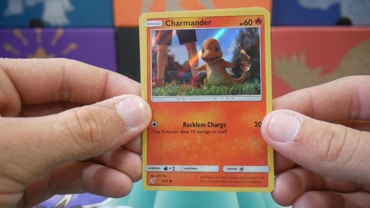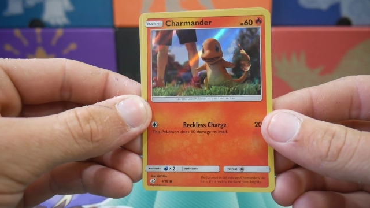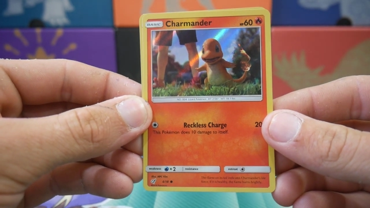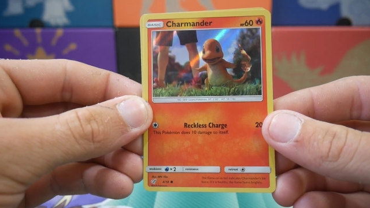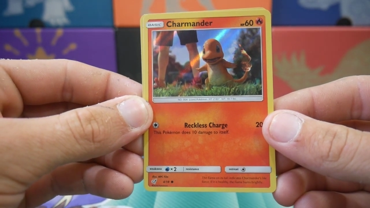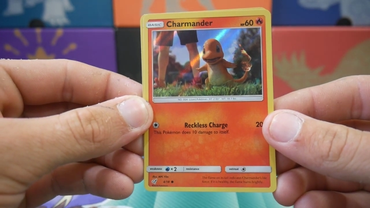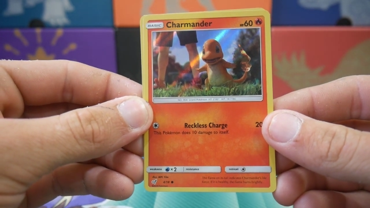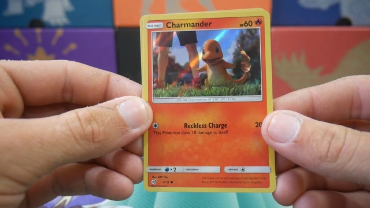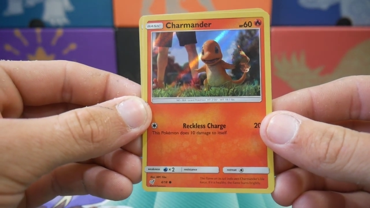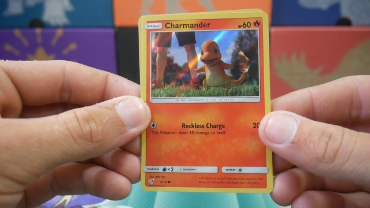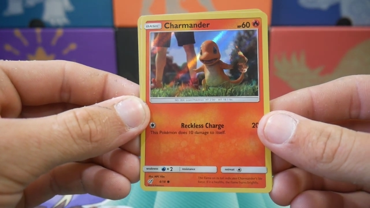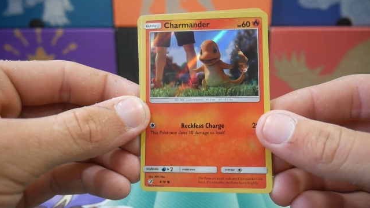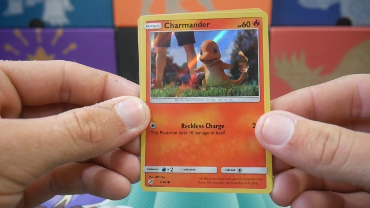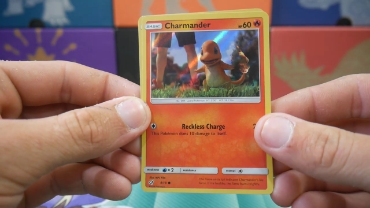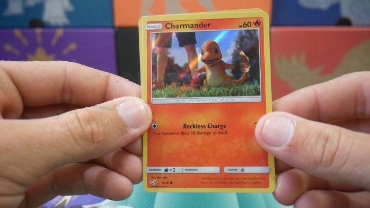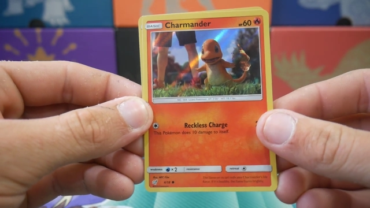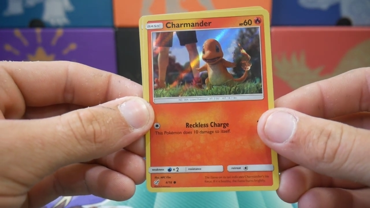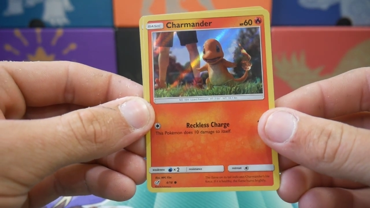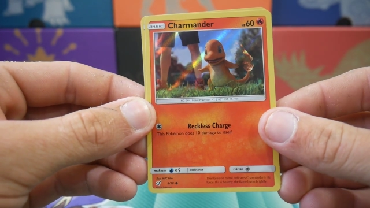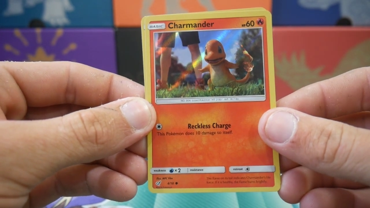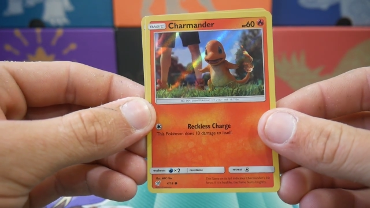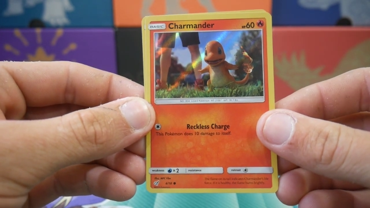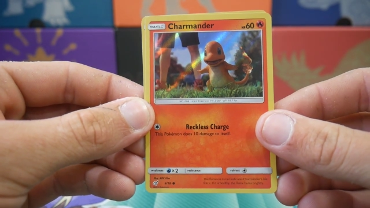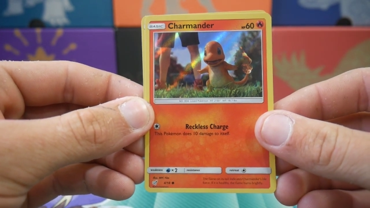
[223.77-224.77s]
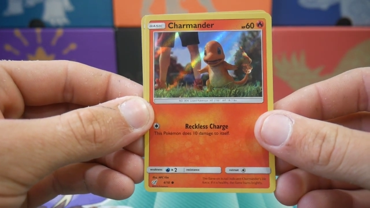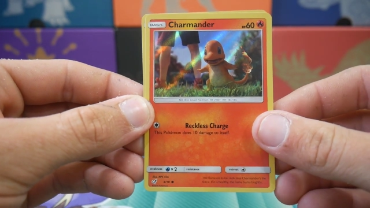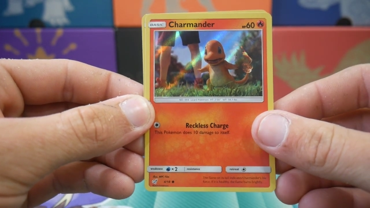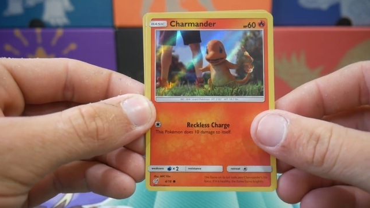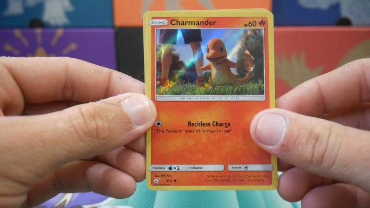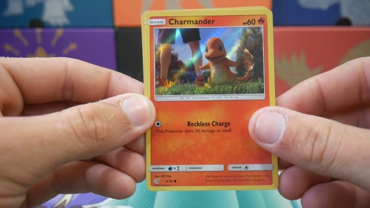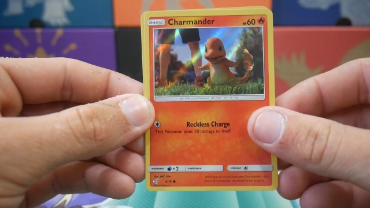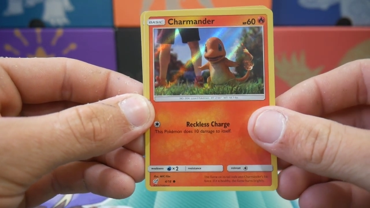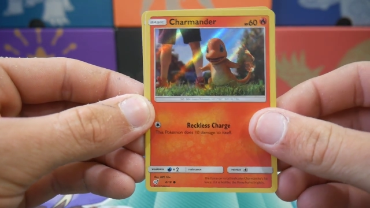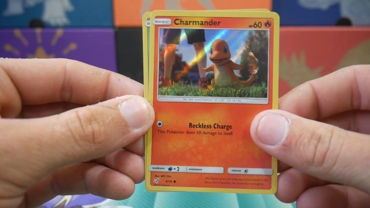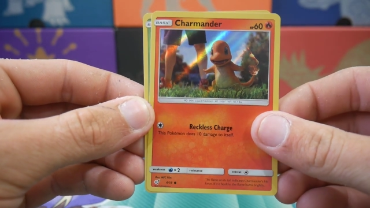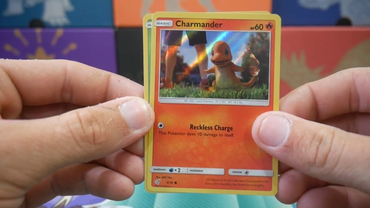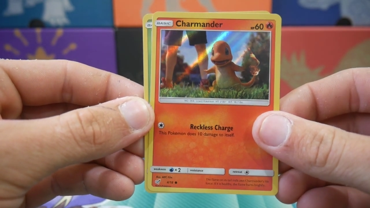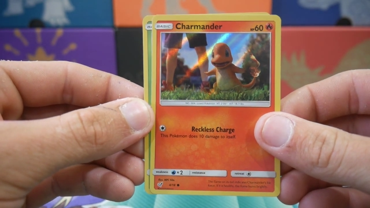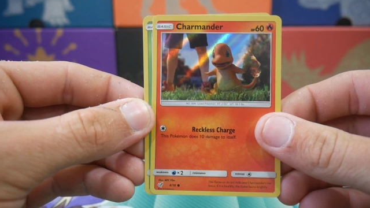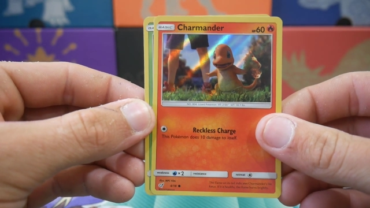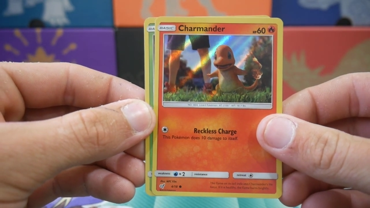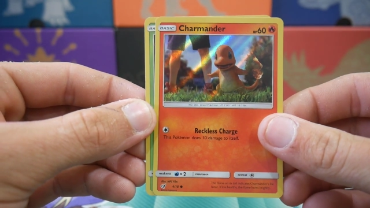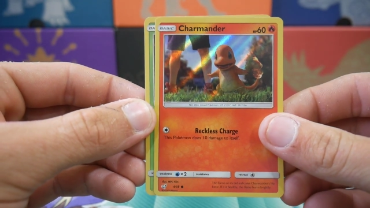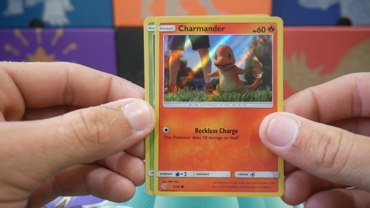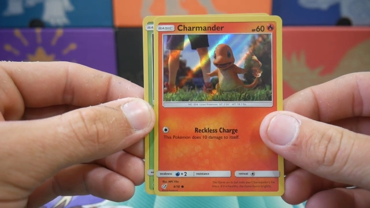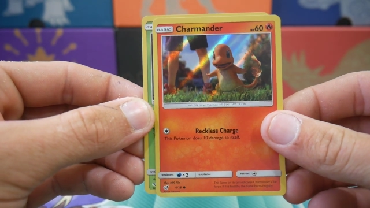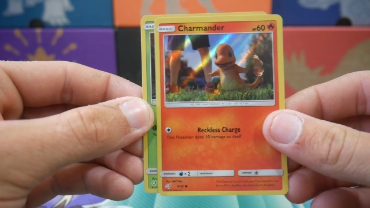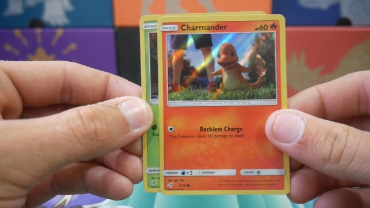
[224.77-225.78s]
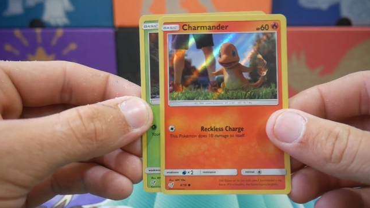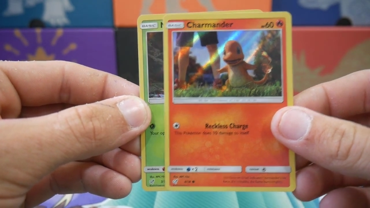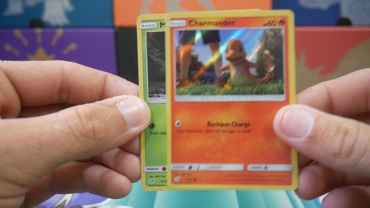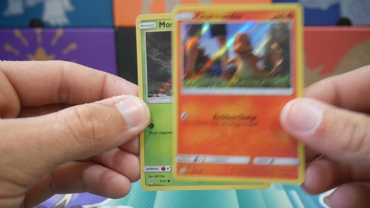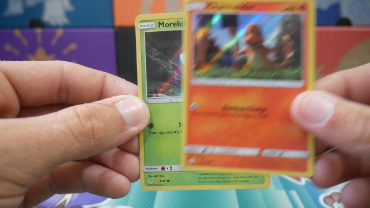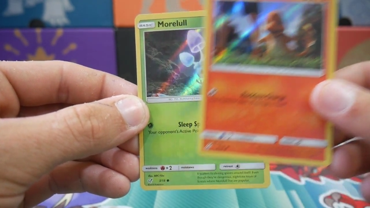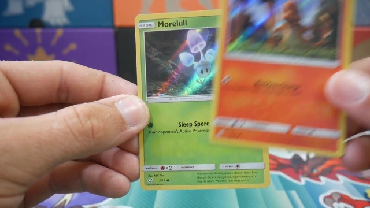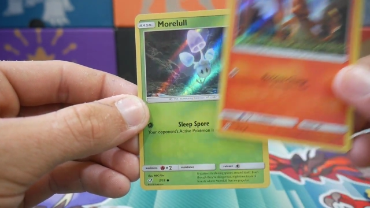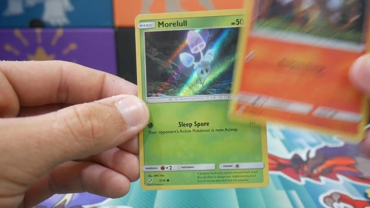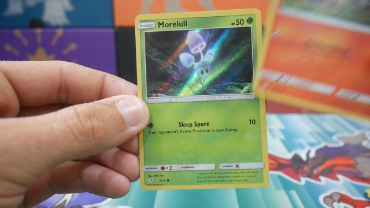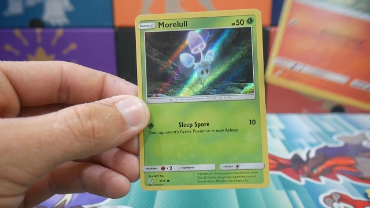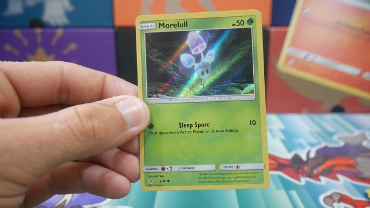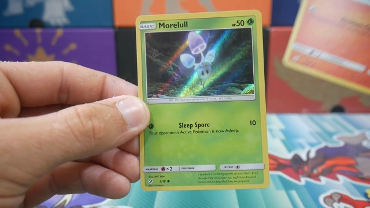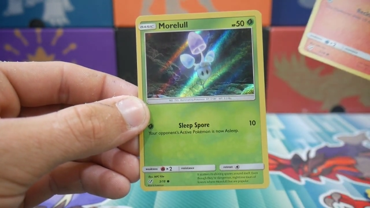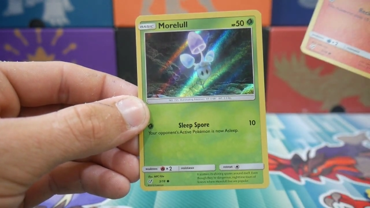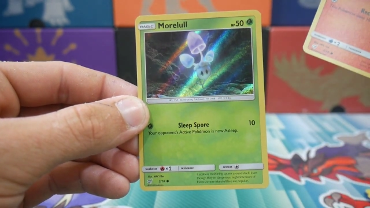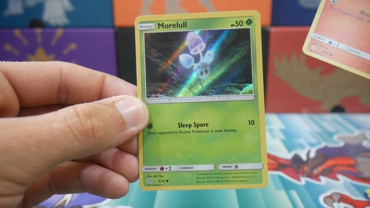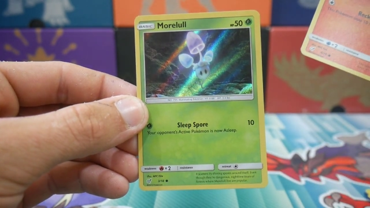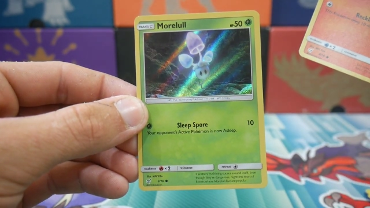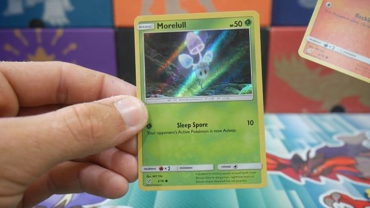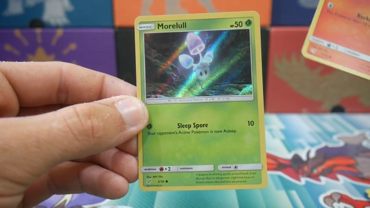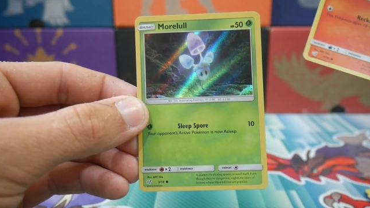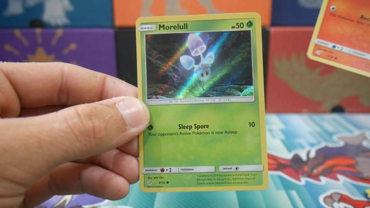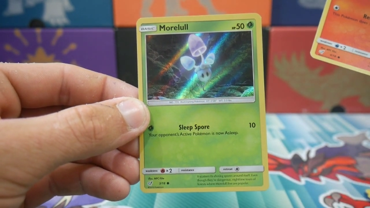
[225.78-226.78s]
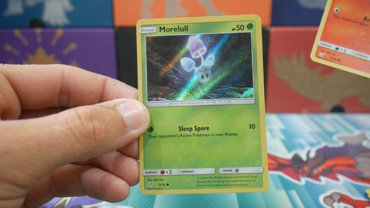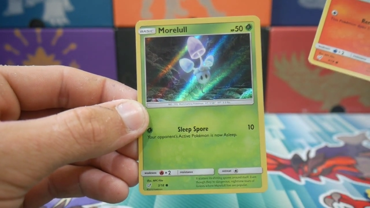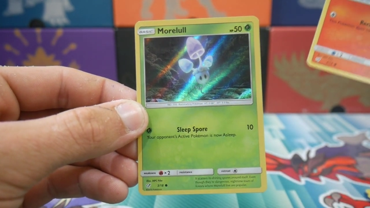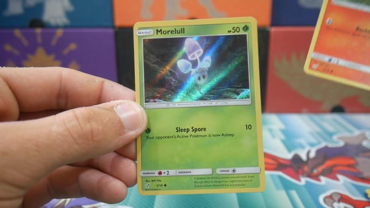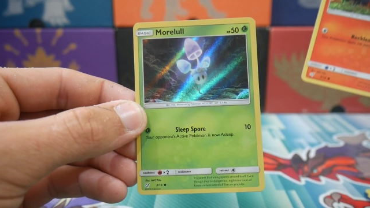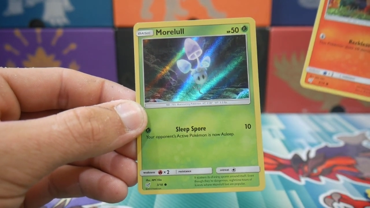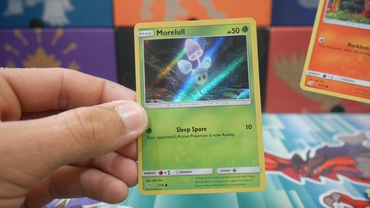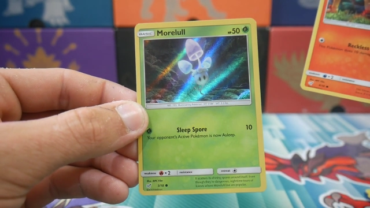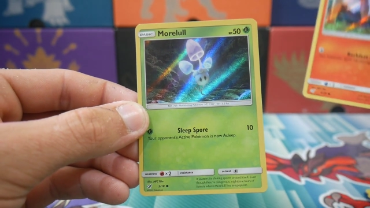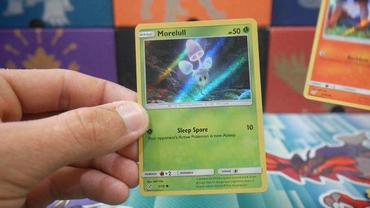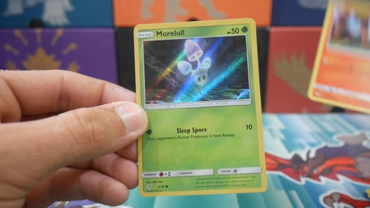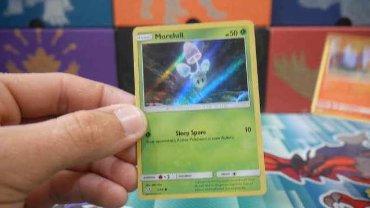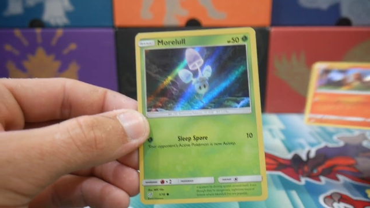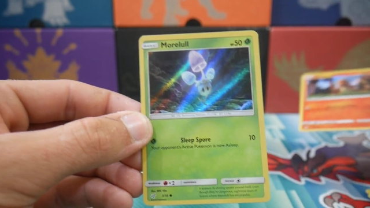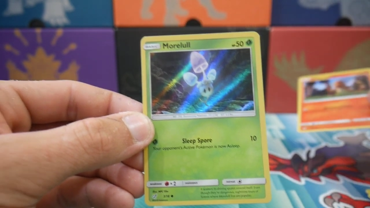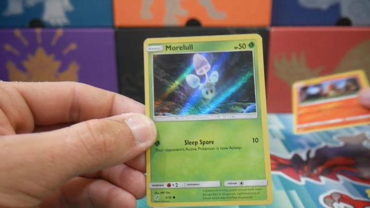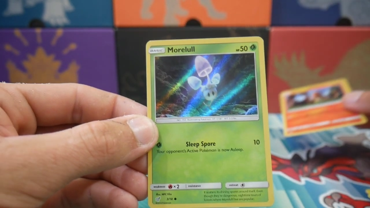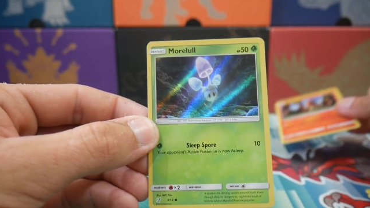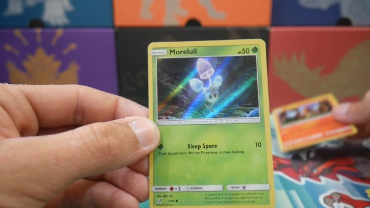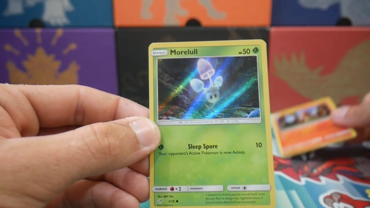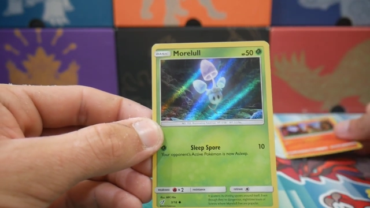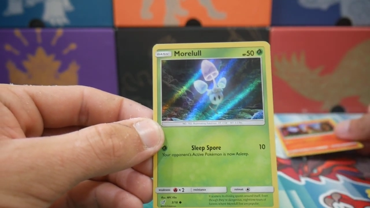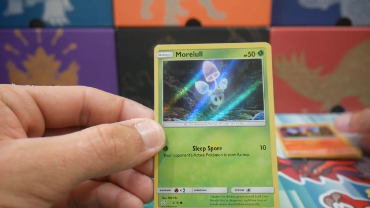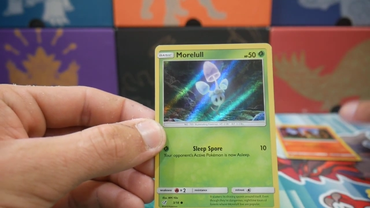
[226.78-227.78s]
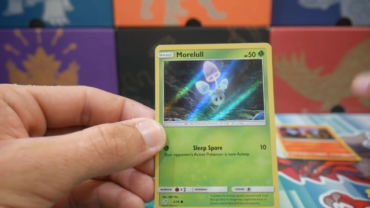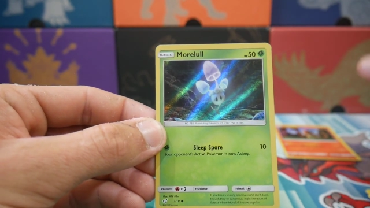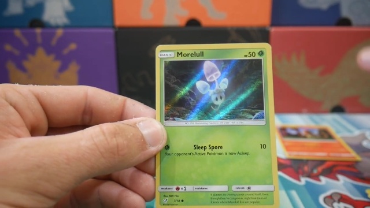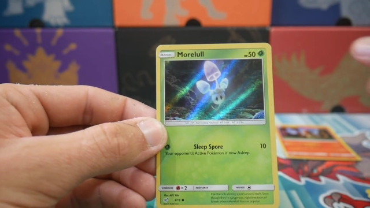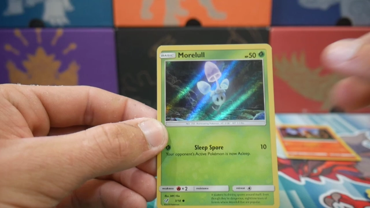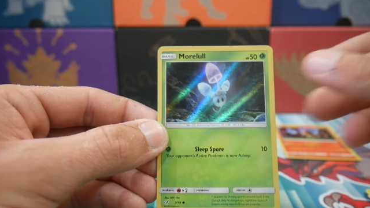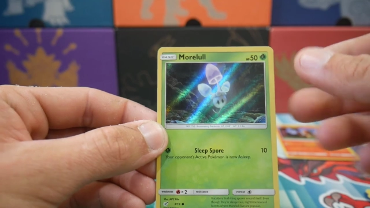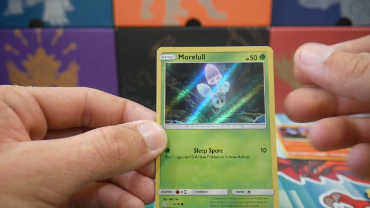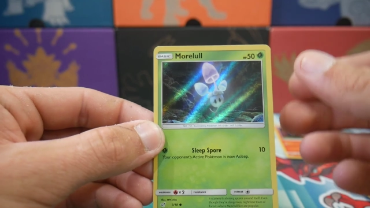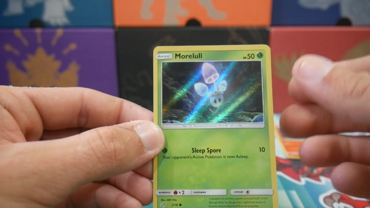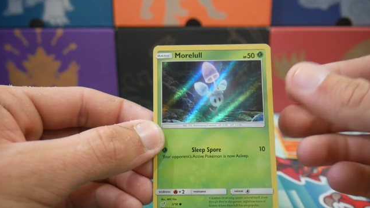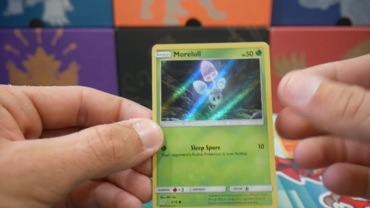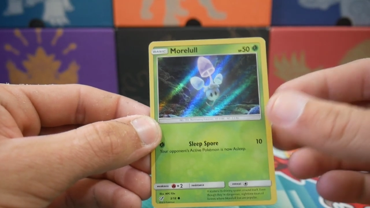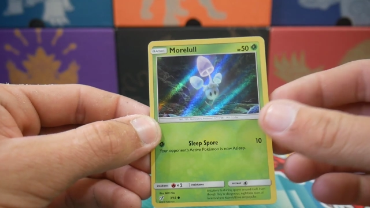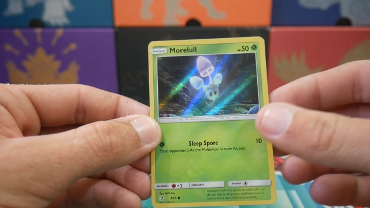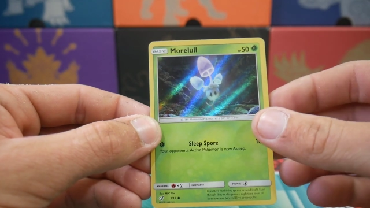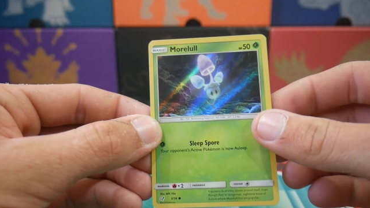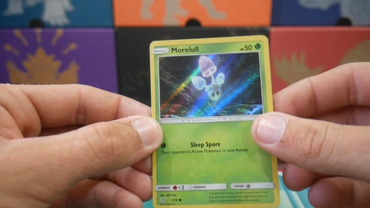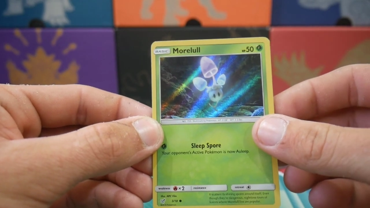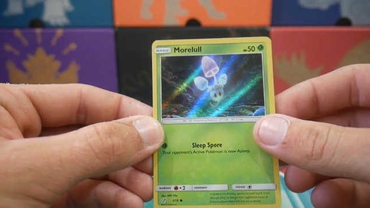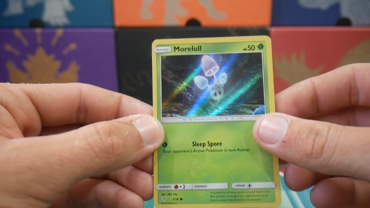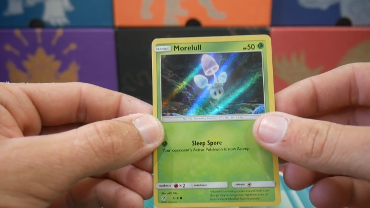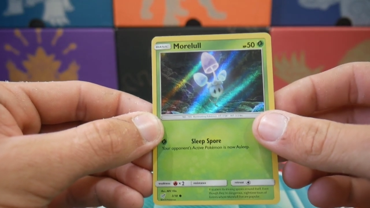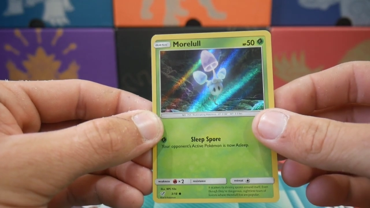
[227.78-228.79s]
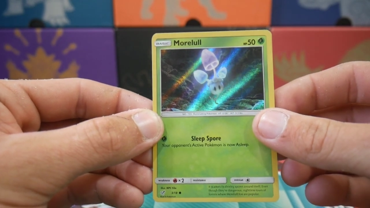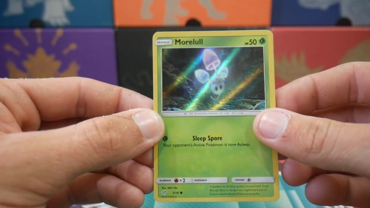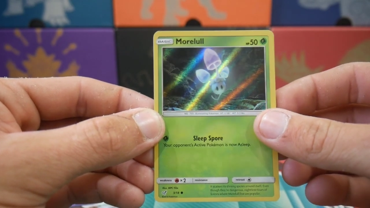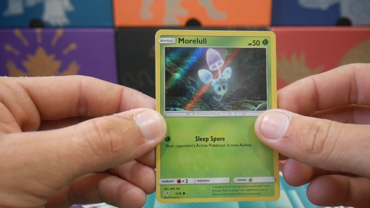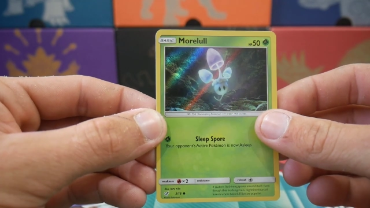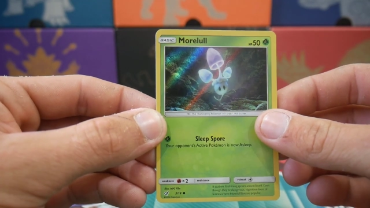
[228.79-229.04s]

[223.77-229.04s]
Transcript: (no speaker visible)